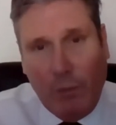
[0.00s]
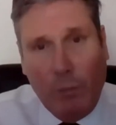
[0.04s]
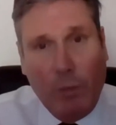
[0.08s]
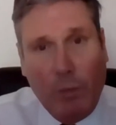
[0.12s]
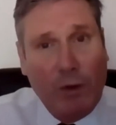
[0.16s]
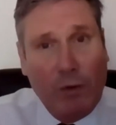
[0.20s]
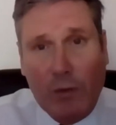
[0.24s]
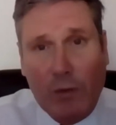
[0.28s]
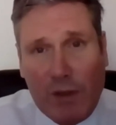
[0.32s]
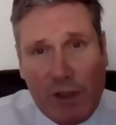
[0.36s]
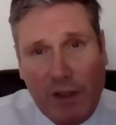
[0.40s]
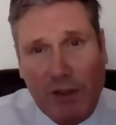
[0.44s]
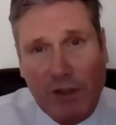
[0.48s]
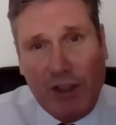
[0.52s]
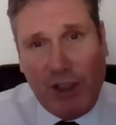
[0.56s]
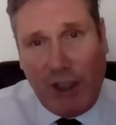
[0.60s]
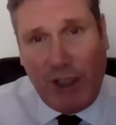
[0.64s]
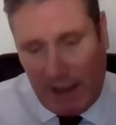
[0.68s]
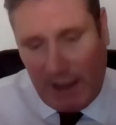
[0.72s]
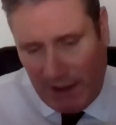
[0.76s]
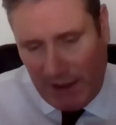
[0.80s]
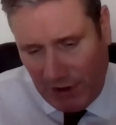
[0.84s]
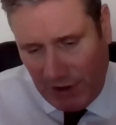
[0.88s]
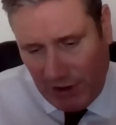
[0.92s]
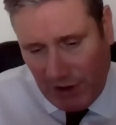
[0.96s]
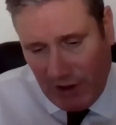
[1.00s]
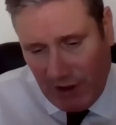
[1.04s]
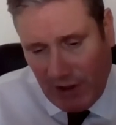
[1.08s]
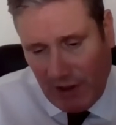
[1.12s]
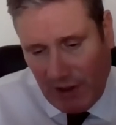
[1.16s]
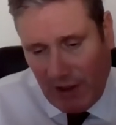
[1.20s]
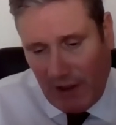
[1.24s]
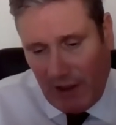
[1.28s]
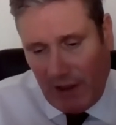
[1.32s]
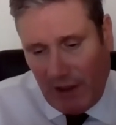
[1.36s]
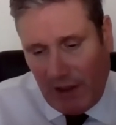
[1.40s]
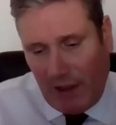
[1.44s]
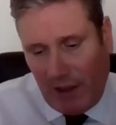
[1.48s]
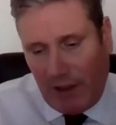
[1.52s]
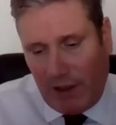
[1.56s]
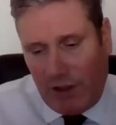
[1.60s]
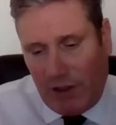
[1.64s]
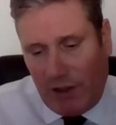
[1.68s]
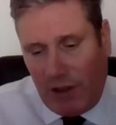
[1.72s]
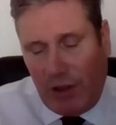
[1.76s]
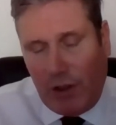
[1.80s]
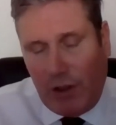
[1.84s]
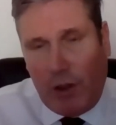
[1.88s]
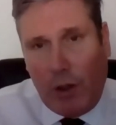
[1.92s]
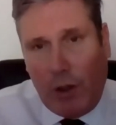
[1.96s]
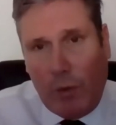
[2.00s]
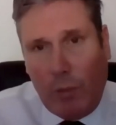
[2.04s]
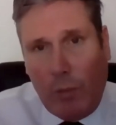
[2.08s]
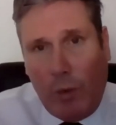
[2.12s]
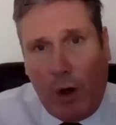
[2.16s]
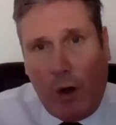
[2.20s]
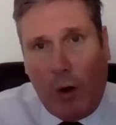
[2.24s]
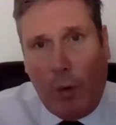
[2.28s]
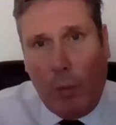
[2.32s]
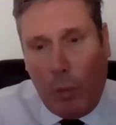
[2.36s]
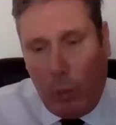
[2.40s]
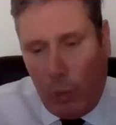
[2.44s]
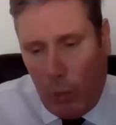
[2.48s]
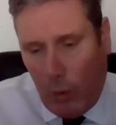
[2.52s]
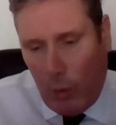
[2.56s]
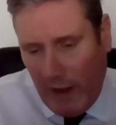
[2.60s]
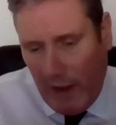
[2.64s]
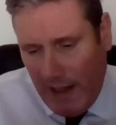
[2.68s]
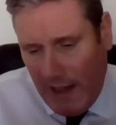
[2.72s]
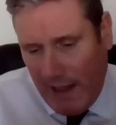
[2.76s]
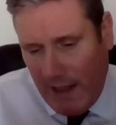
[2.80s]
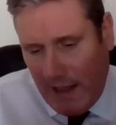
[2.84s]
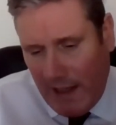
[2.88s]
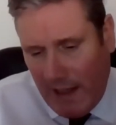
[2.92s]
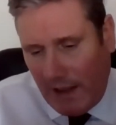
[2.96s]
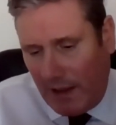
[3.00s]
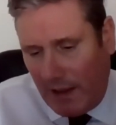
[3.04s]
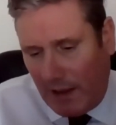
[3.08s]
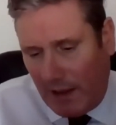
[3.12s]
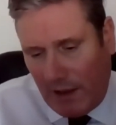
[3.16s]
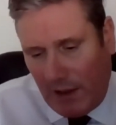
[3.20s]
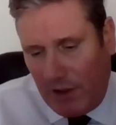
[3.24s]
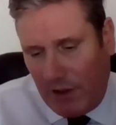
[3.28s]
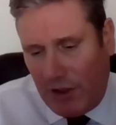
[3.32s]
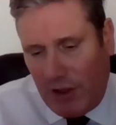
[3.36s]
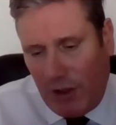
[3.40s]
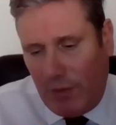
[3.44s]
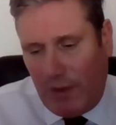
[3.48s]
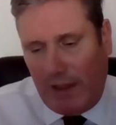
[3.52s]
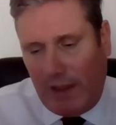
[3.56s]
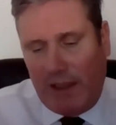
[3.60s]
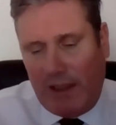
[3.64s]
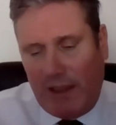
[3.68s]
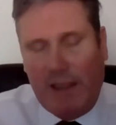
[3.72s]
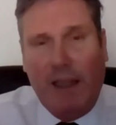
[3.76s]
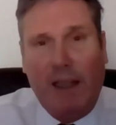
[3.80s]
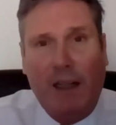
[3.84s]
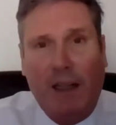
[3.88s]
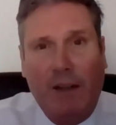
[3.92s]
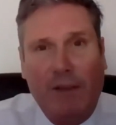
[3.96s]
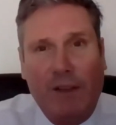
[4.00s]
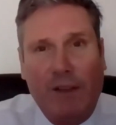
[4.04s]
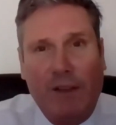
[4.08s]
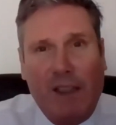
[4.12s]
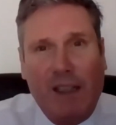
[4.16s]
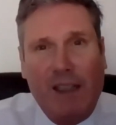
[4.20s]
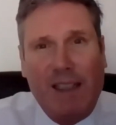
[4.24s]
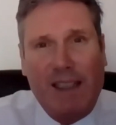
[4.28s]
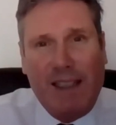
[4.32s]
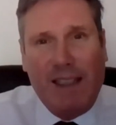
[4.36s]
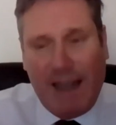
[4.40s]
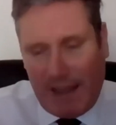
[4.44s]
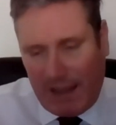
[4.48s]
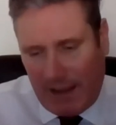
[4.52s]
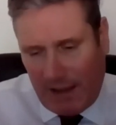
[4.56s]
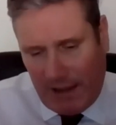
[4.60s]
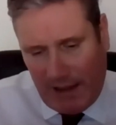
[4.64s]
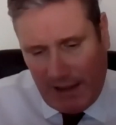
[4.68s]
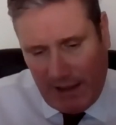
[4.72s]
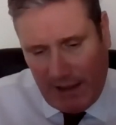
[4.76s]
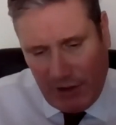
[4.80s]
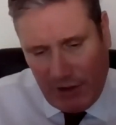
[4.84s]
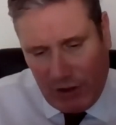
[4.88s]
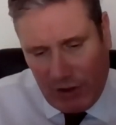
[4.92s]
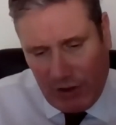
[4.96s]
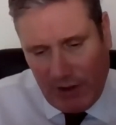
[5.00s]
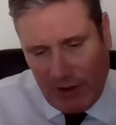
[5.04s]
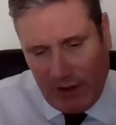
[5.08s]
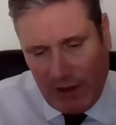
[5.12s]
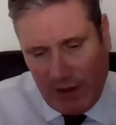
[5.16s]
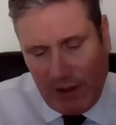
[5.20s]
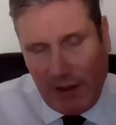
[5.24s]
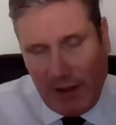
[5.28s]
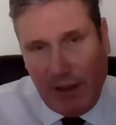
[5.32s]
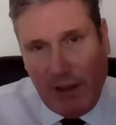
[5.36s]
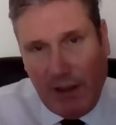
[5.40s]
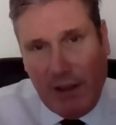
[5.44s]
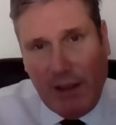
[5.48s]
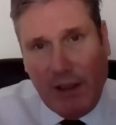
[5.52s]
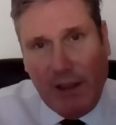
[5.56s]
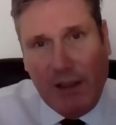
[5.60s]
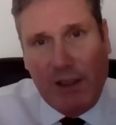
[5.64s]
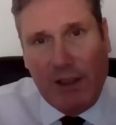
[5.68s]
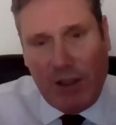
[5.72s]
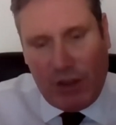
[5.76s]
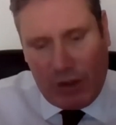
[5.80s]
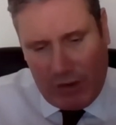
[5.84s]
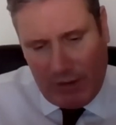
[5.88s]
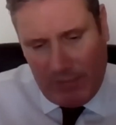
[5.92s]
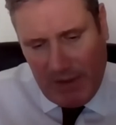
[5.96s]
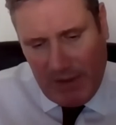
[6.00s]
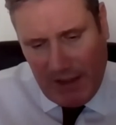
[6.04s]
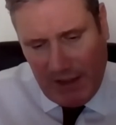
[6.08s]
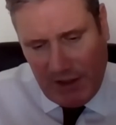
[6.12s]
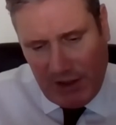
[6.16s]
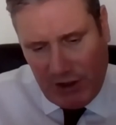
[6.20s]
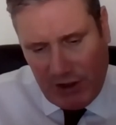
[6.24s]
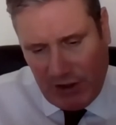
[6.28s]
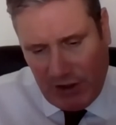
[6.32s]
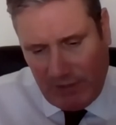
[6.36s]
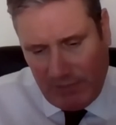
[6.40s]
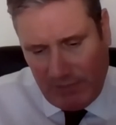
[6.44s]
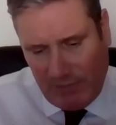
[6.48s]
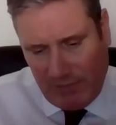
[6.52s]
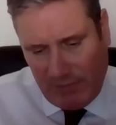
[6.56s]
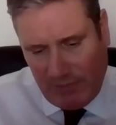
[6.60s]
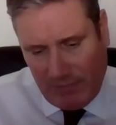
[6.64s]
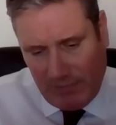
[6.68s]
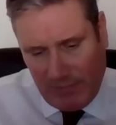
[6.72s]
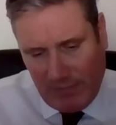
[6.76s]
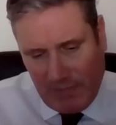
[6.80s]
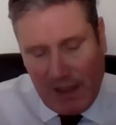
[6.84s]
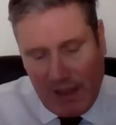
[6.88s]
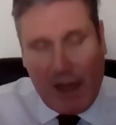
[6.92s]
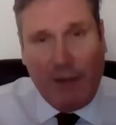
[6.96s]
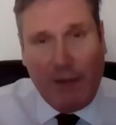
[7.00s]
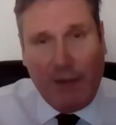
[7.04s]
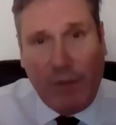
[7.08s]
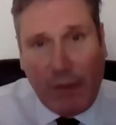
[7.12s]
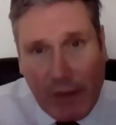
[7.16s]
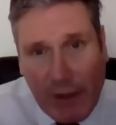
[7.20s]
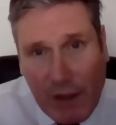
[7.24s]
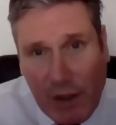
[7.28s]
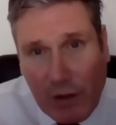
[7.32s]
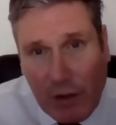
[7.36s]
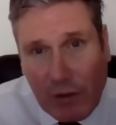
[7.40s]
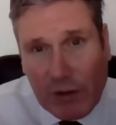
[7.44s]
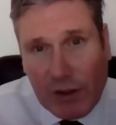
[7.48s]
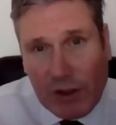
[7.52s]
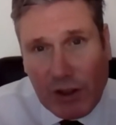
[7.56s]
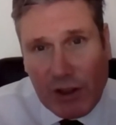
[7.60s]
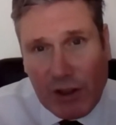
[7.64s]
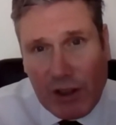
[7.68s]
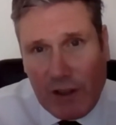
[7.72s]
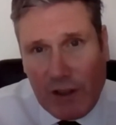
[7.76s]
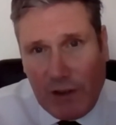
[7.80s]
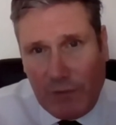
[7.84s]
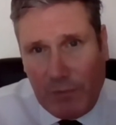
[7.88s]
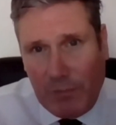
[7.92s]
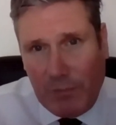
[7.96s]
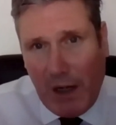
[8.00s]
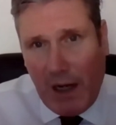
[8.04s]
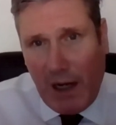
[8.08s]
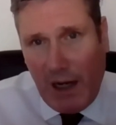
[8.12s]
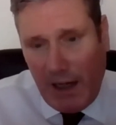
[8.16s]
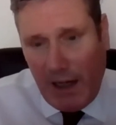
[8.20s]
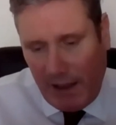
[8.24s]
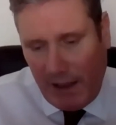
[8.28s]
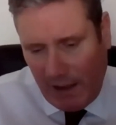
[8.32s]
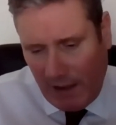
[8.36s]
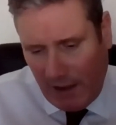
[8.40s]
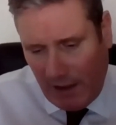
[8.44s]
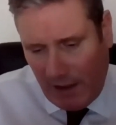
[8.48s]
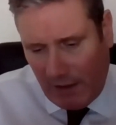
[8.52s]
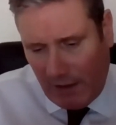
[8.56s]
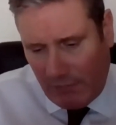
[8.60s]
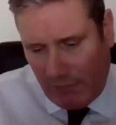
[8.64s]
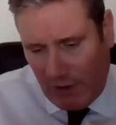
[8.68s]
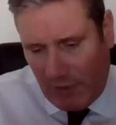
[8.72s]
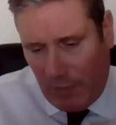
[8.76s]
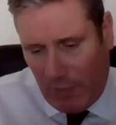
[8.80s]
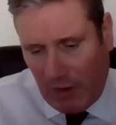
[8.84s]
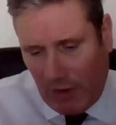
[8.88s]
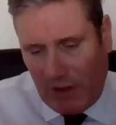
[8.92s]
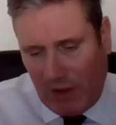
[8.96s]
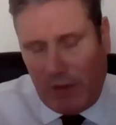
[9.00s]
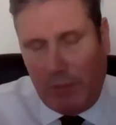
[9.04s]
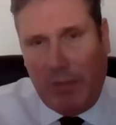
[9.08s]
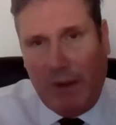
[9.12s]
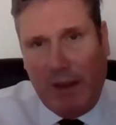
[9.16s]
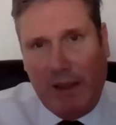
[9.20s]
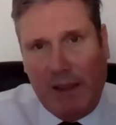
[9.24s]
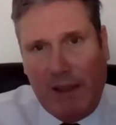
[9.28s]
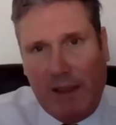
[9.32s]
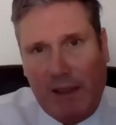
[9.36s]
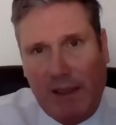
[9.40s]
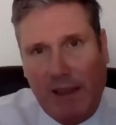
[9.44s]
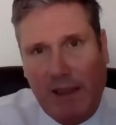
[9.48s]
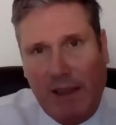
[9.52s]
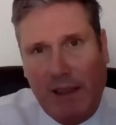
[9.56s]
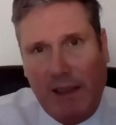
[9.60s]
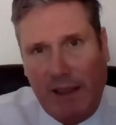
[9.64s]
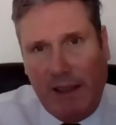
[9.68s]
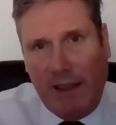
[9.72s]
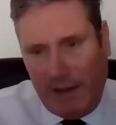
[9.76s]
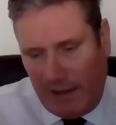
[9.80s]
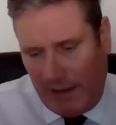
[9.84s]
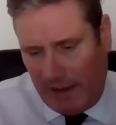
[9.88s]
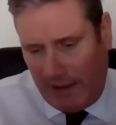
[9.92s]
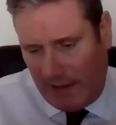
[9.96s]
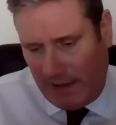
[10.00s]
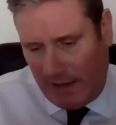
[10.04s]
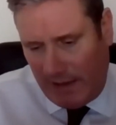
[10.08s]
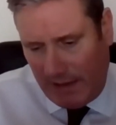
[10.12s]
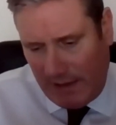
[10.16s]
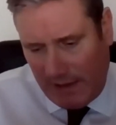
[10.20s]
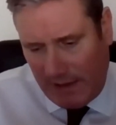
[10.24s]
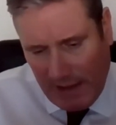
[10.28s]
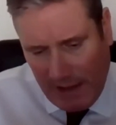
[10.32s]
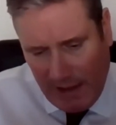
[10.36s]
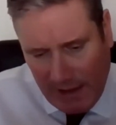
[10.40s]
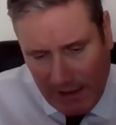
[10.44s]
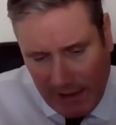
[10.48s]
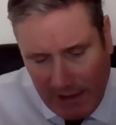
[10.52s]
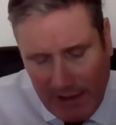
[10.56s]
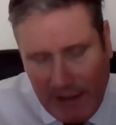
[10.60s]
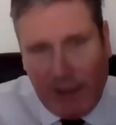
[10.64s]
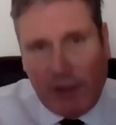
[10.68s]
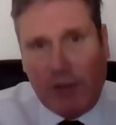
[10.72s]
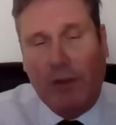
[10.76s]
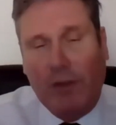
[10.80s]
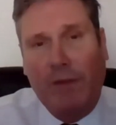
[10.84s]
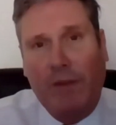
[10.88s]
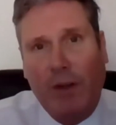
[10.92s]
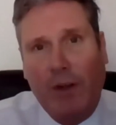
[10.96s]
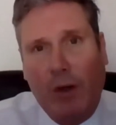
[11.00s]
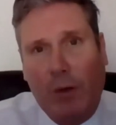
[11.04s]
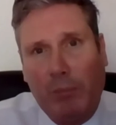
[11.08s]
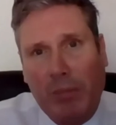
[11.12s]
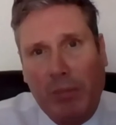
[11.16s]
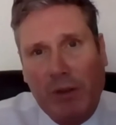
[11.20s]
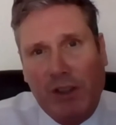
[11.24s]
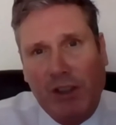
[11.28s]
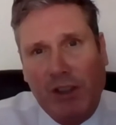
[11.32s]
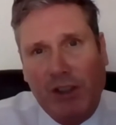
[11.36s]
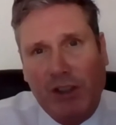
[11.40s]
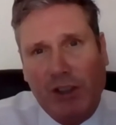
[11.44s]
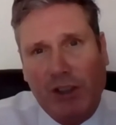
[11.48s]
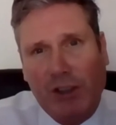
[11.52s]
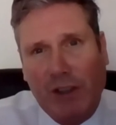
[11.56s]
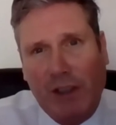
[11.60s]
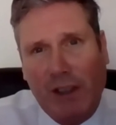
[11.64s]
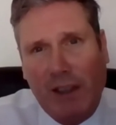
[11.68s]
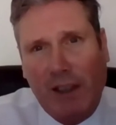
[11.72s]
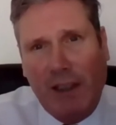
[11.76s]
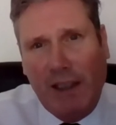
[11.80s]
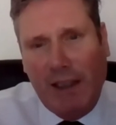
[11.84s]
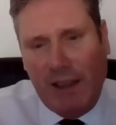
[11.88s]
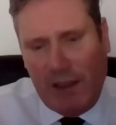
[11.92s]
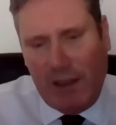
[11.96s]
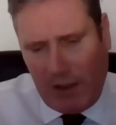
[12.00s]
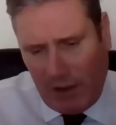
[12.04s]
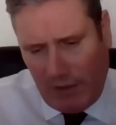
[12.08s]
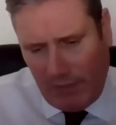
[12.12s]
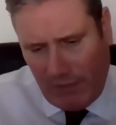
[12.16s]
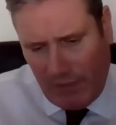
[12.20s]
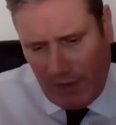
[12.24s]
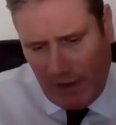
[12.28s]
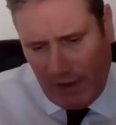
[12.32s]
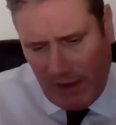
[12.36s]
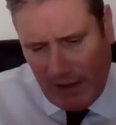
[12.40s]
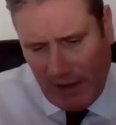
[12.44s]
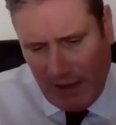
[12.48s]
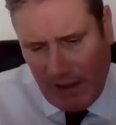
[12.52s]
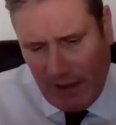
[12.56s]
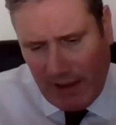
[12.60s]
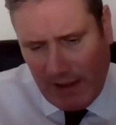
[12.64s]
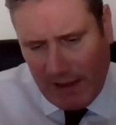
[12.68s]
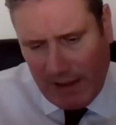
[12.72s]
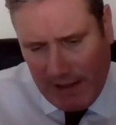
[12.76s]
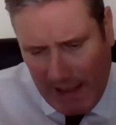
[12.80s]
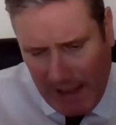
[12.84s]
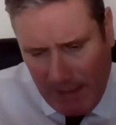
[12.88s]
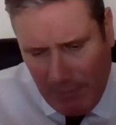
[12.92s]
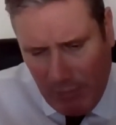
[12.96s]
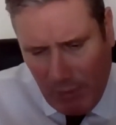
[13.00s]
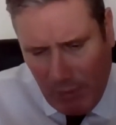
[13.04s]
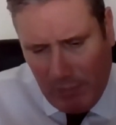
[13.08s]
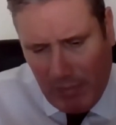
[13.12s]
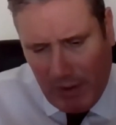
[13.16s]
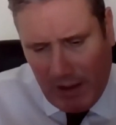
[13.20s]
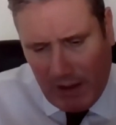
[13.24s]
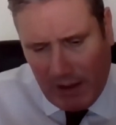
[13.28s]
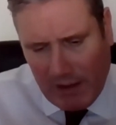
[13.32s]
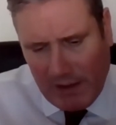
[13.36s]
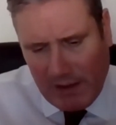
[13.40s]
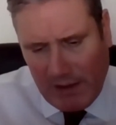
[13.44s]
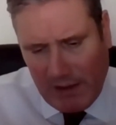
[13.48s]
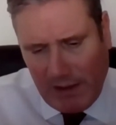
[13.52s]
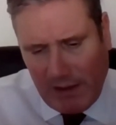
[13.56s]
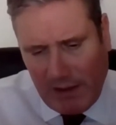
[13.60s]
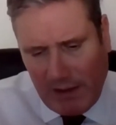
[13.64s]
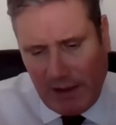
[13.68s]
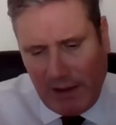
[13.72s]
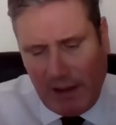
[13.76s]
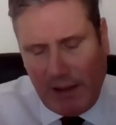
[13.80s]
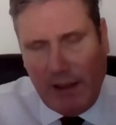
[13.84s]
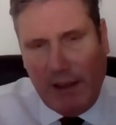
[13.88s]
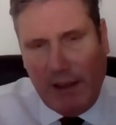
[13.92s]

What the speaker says: We're also challenged to look at what we can do ourselves to tackle hatred and discrimination. I'm very conscious of my responsibility in this as leader of the opposition and leader of the Labour Party,